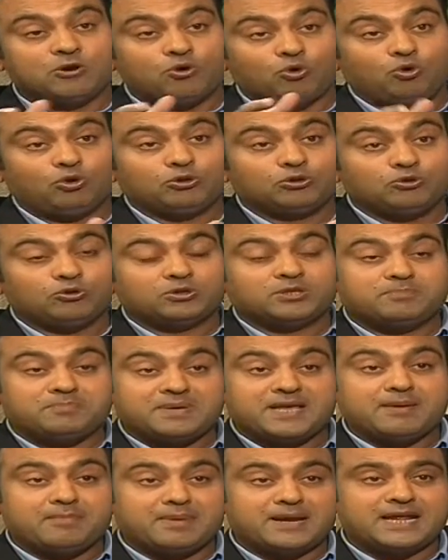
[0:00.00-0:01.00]
although the
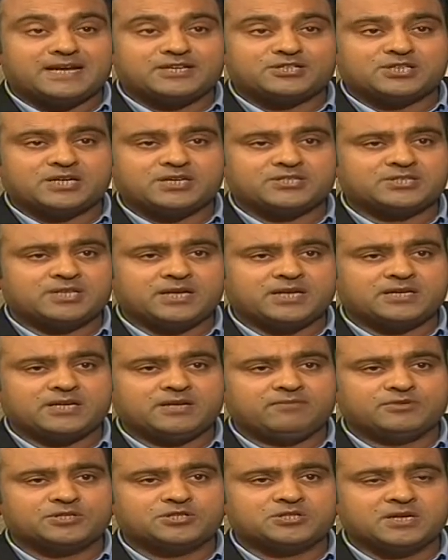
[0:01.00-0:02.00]
PMLN says that
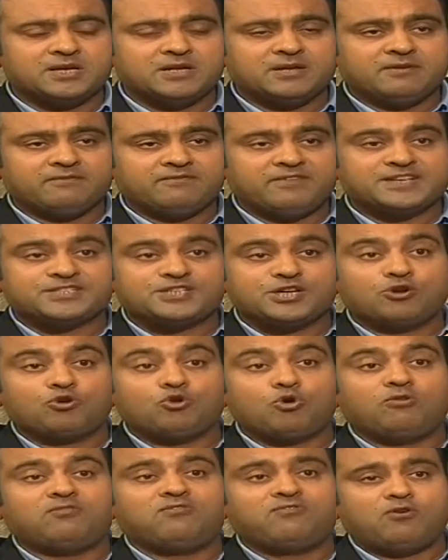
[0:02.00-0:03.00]
he was facing
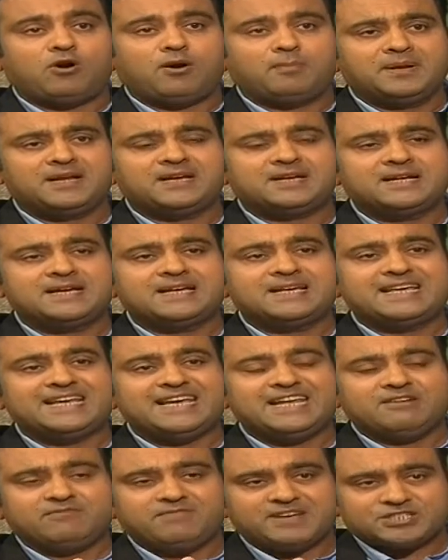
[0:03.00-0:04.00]
no formal
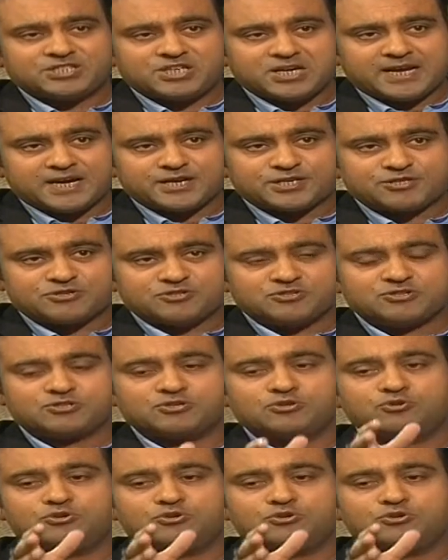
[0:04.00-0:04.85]
investigations.